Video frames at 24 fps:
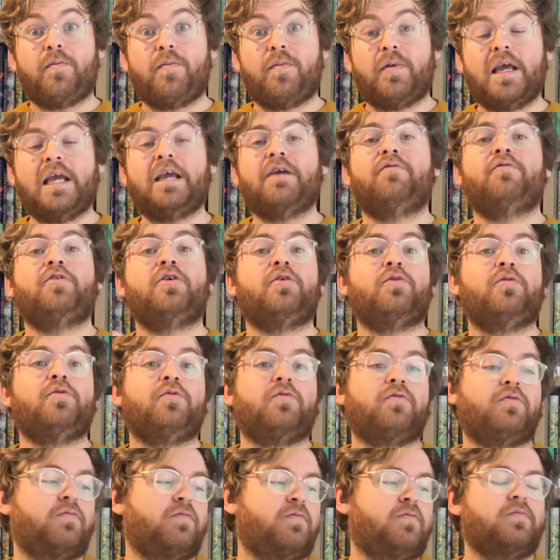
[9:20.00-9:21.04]
if
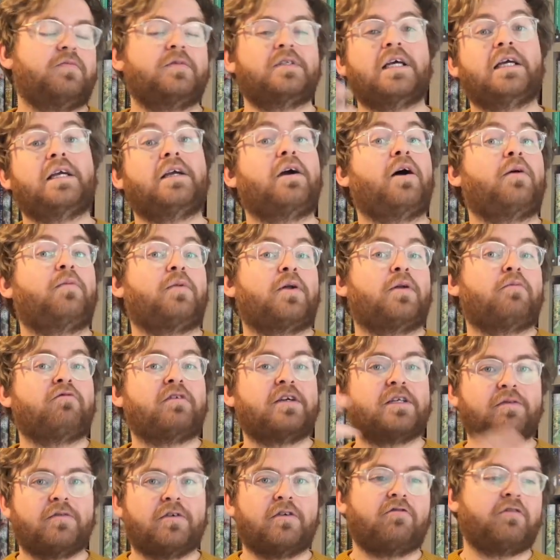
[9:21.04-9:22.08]
you've, say, I'm going to bring
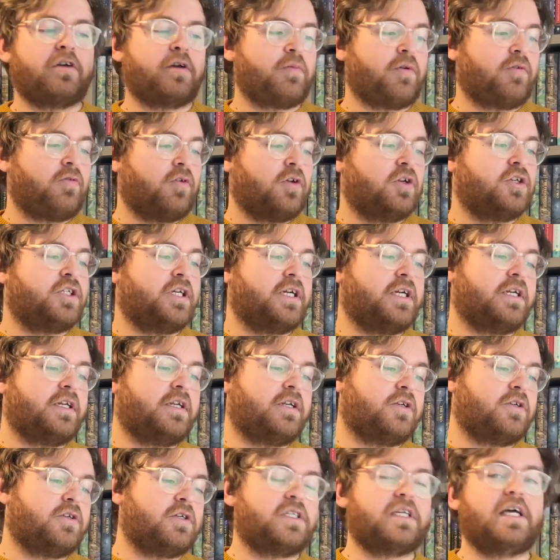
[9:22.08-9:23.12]
some of the Greek mythology in
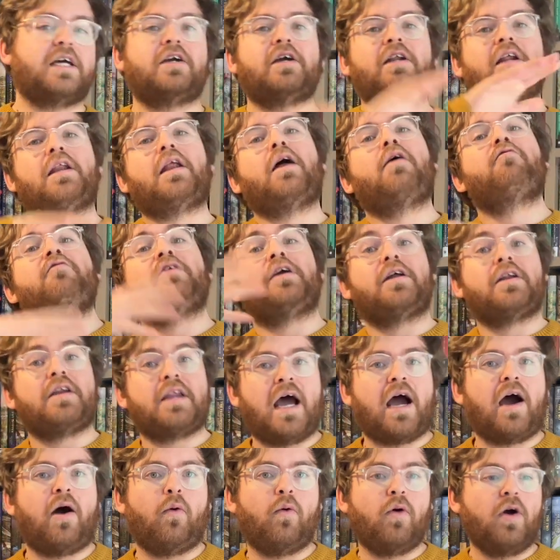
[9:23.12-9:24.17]
a second, and I think
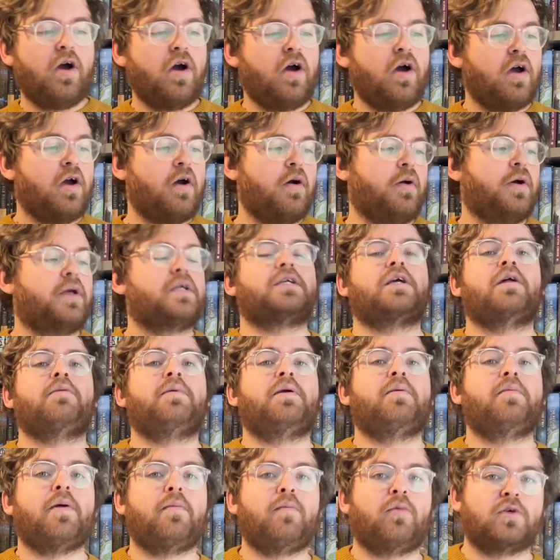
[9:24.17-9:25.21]
now it's going to be a
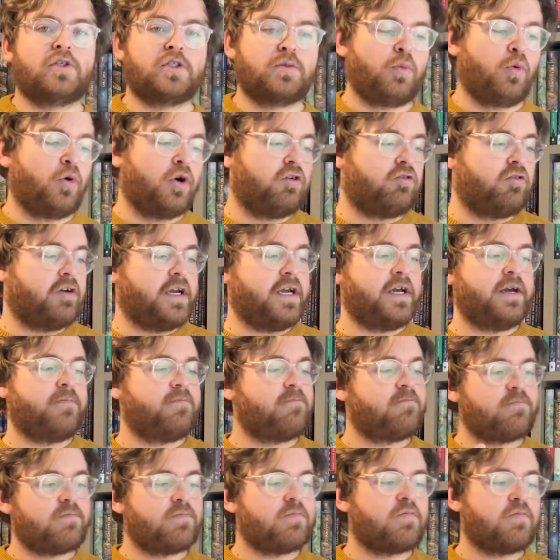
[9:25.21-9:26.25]
bit more spoilery.
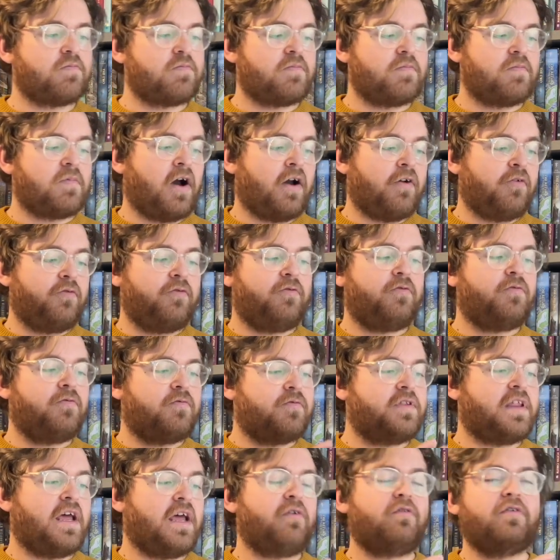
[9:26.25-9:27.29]
I
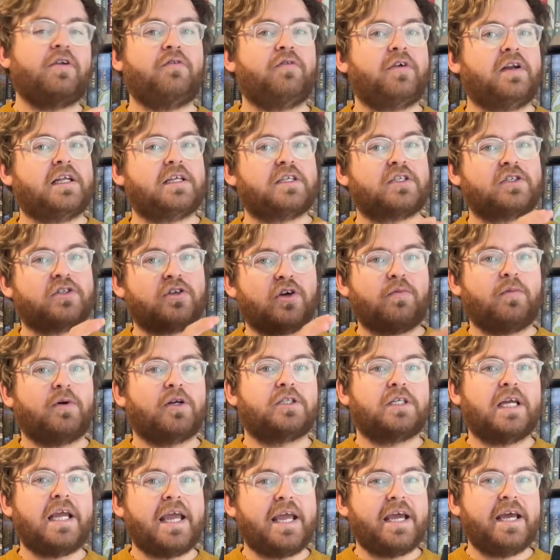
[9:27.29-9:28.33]
definitely think there's so much
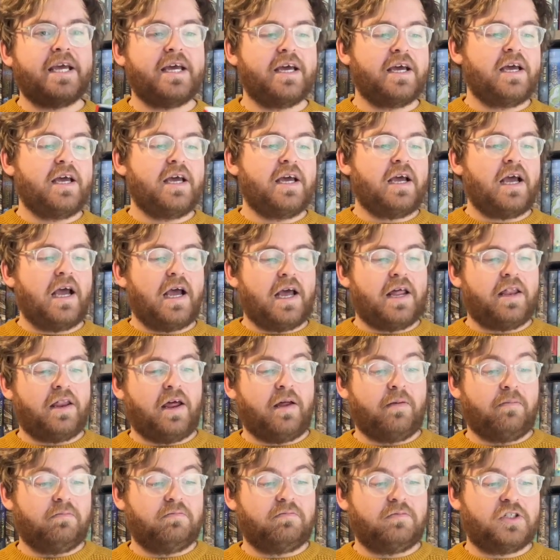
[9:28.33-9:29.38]
here,
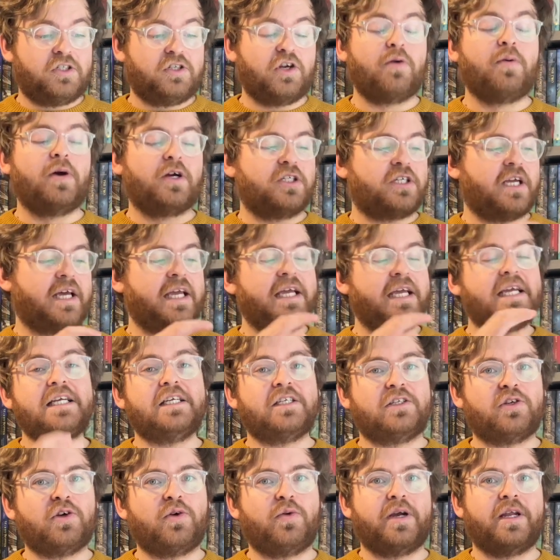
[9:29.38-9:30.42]
and so much that he's
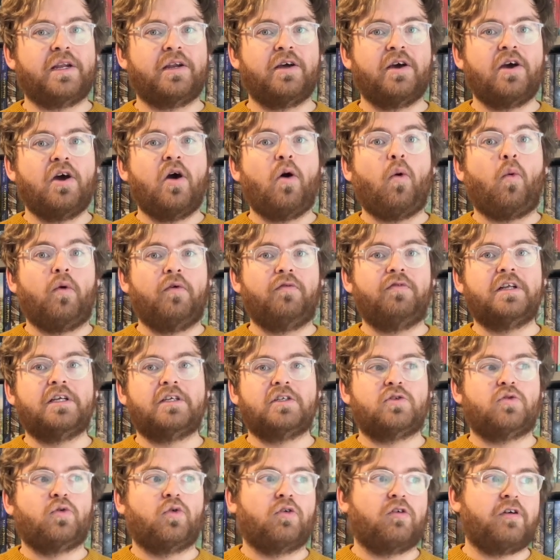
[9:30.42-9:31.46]
doing with this
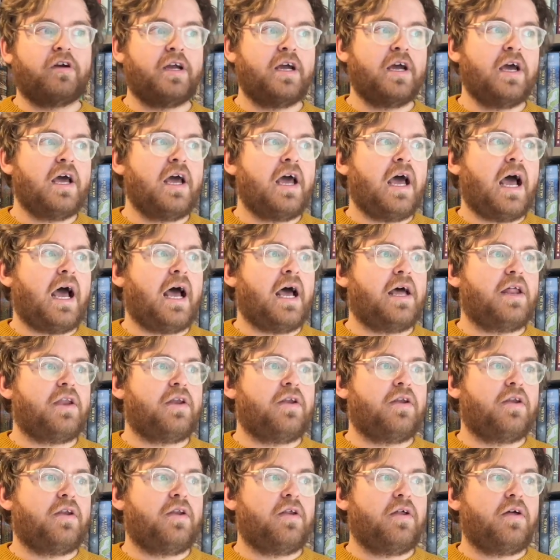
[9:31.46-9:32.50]
story.
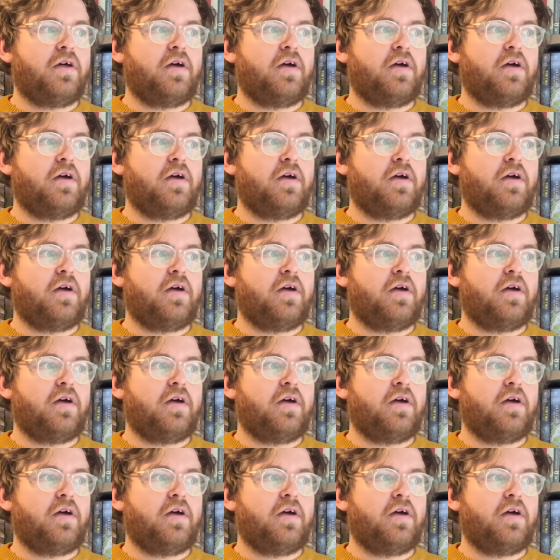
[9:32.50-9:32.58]
And